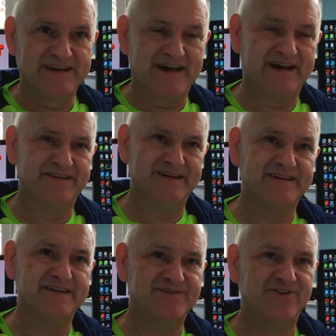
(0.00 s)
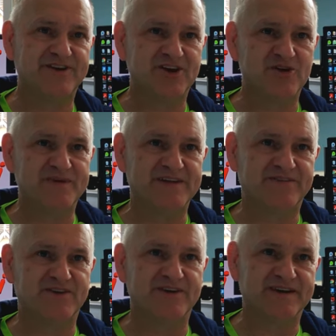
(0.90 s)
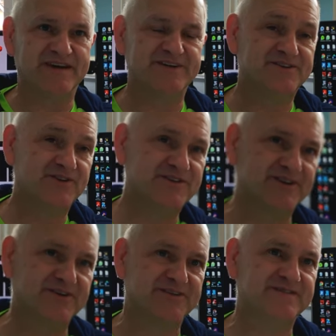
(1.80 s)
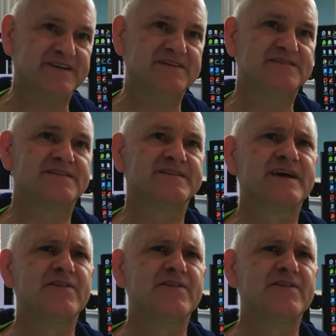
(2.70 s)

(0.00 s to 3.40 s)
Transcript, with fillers: and he took it home and he's flown it and he showed you loads of features.